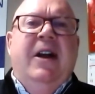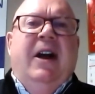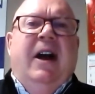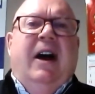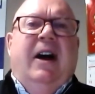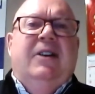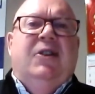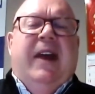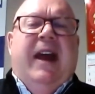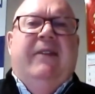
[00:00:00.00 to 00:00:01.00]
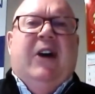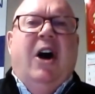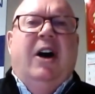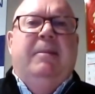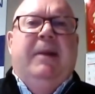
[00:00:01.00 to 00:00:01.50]
uh, so they have
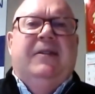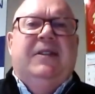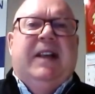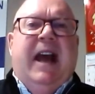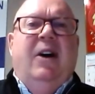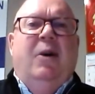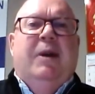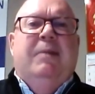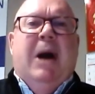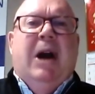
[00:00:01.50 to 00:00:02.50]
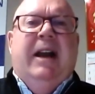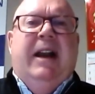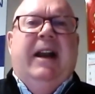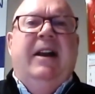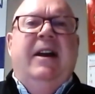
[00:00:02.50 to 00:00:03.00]
economy of scale with
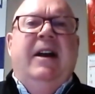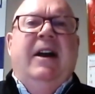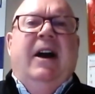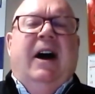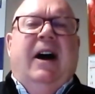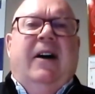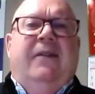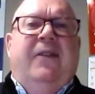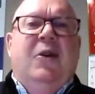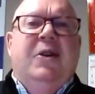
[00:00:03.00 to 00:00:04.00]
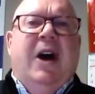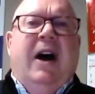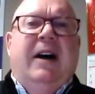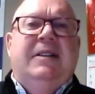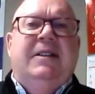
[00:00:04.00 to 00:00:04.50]
marketing, uh, food
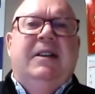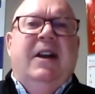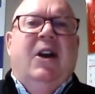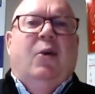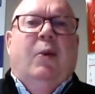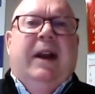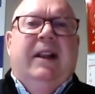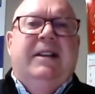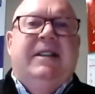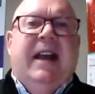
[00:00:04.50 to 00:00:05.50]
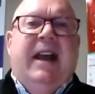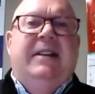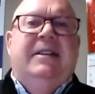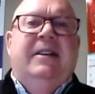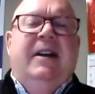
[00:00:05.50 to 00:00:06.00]
costs, real estate,
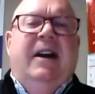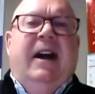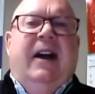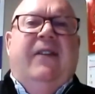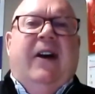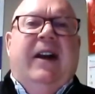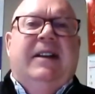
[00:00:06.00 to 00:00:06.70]
various